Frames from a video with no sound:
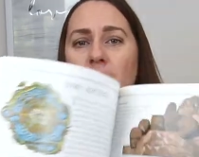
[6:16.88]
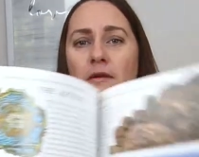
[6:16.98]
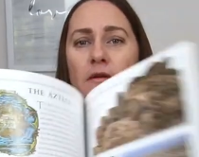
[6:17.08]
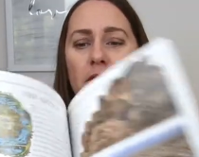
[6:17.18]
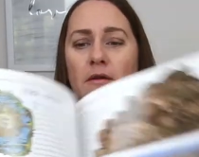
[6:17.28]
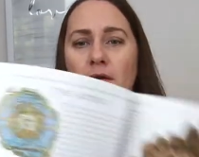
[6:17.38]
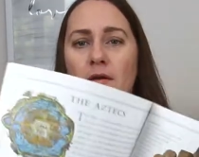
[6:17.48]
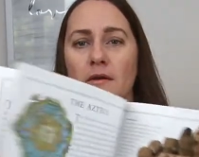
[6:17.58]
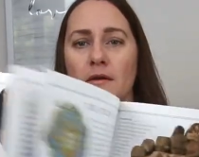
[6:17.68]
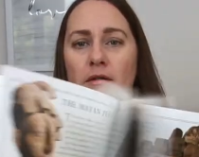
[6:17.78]

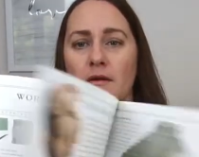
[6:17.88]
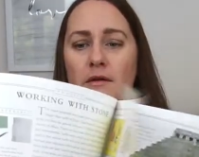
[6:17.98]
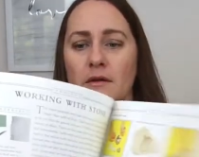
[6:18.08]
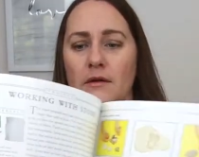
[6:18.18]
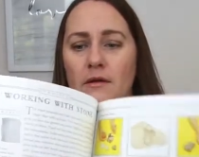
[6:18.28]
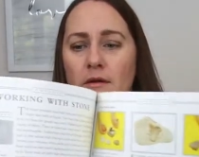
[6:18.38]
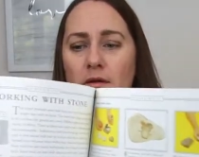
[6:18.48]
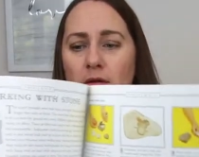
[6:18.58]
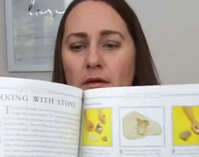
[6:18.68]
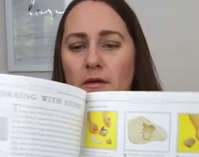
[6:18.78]

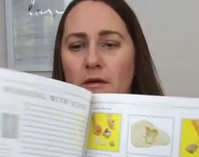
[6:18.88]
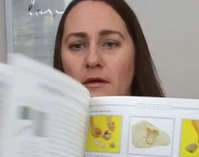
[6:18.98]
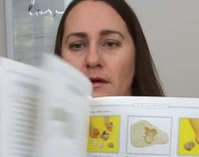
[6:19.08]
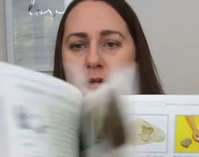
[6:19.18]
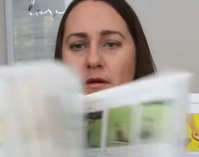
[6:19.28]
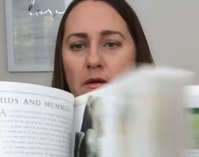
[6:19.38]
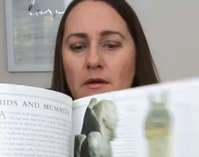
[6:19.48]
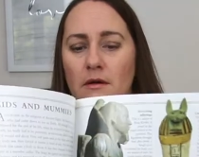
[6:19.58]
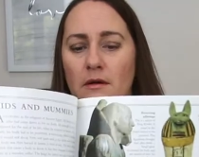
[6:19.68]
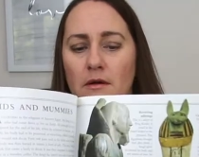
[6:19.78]

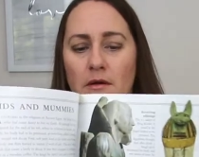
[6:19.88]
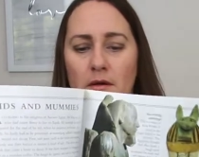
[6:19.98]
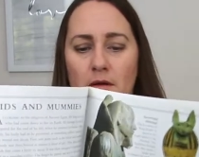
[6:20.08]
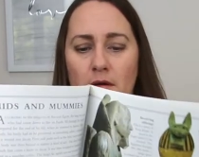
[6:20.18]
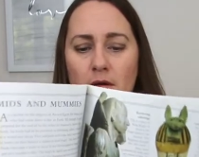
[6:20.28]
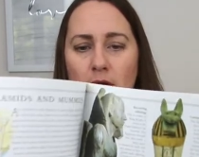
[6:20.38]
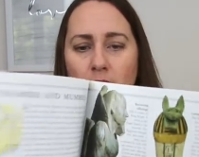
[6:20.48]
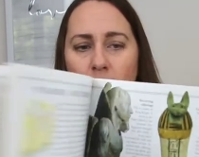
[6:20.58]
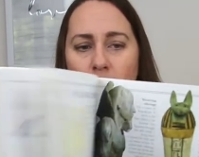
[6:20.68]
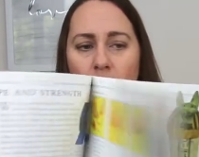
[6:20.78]

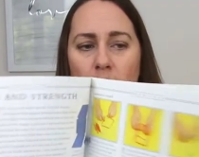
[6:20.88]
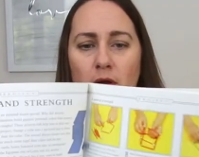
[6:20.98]
No one is speaking in this clip.